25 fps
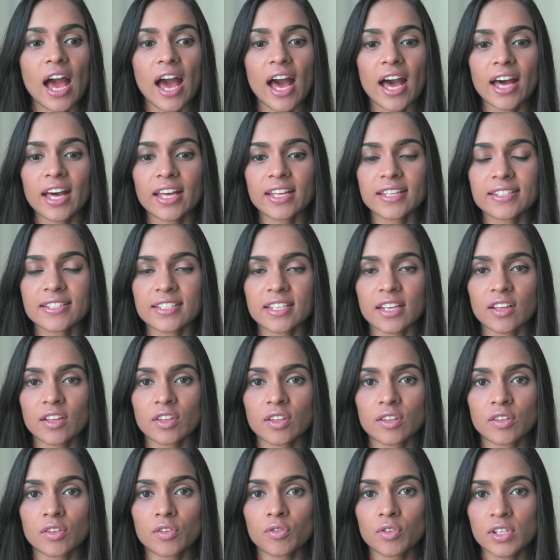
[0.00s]
And
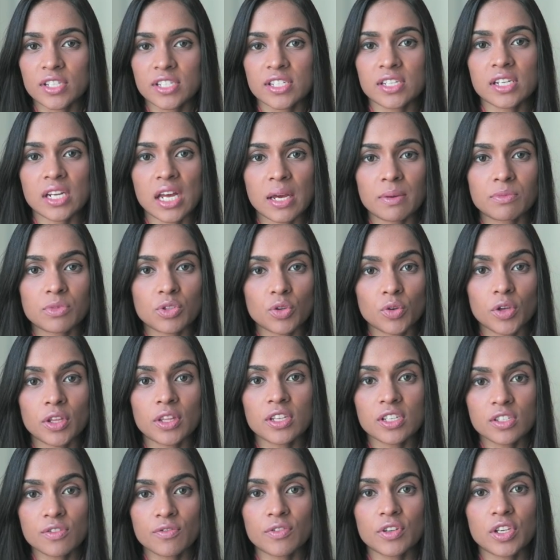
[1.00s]
the reason I'm
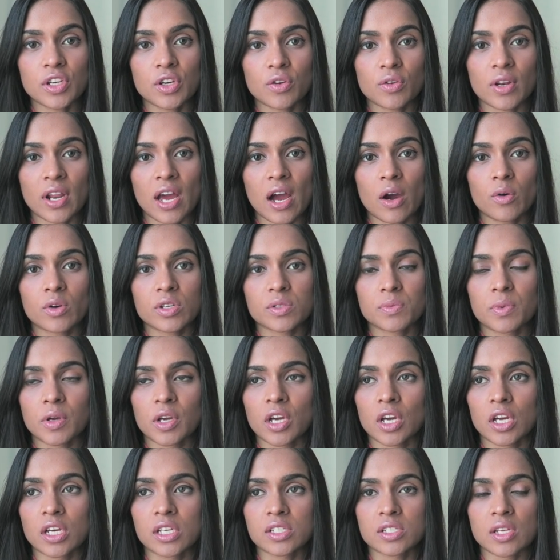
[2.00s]
doing this video now is
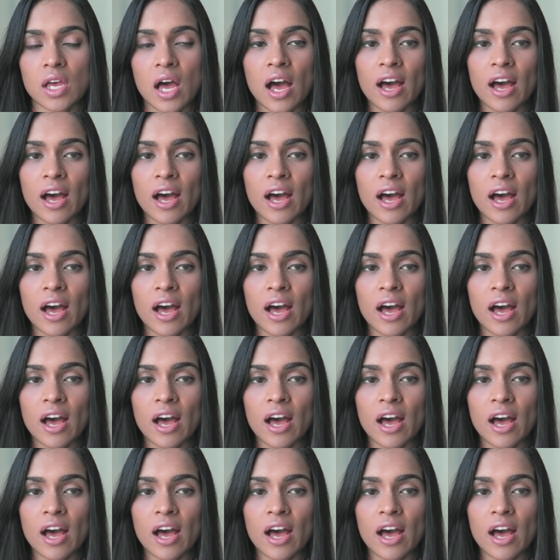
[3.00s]
because